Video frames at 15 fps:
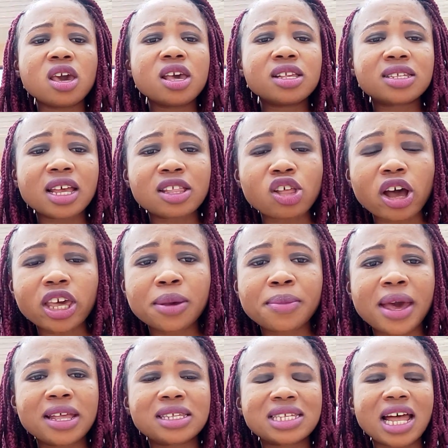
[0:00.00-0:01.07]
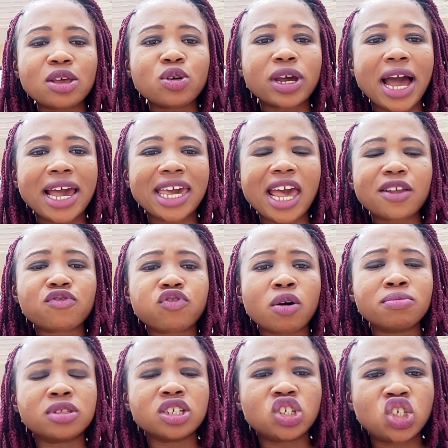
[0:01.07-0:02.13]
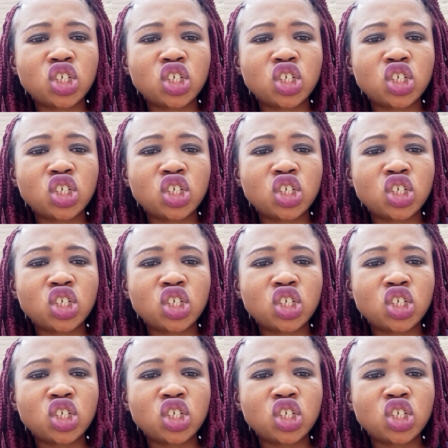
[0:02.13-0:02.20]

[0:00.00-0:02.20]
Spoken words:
It's a document that you can get from the